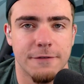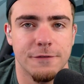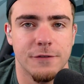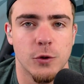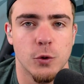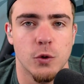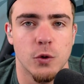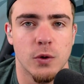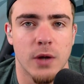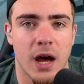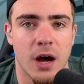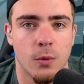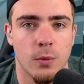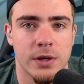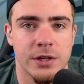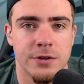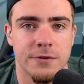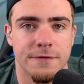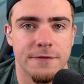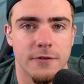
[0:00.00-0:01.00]
you do not
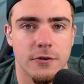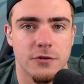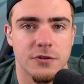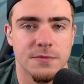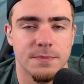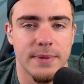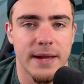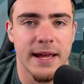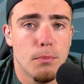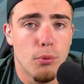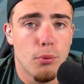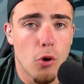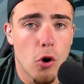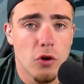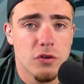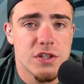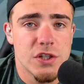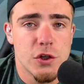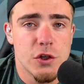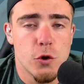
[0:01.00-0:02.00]
win your first bet.
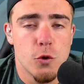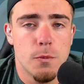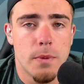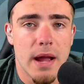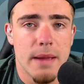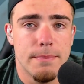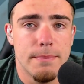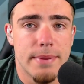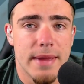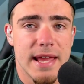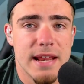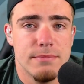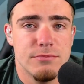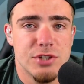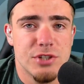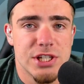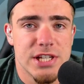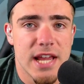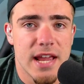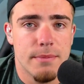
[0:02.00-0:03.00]
Brought to you by
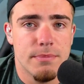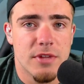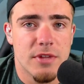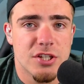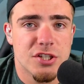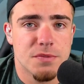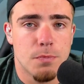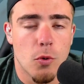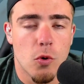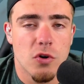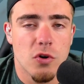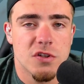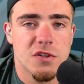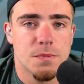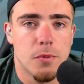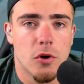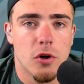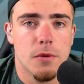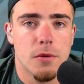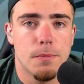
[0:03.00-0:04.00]
BetMGM, the
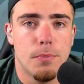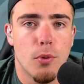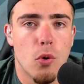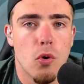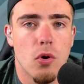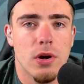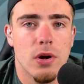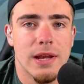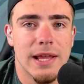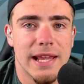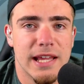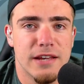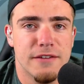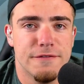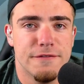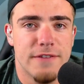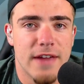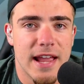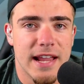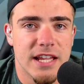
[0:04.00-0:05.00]
sportsbook born in
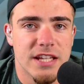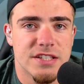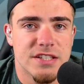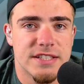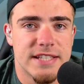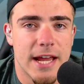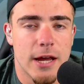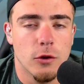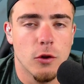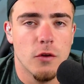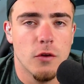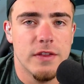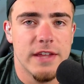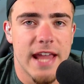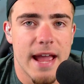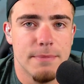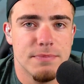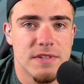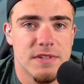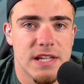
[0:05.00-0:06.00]
Vegas. Download
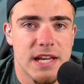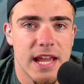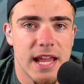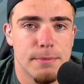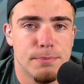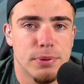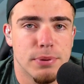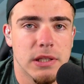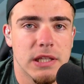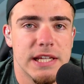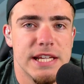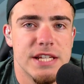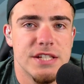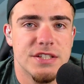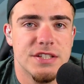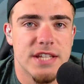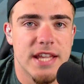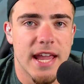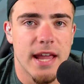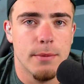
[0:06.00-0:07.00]
the app today.
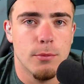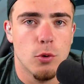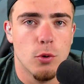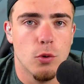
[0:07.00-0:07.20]
Please gamble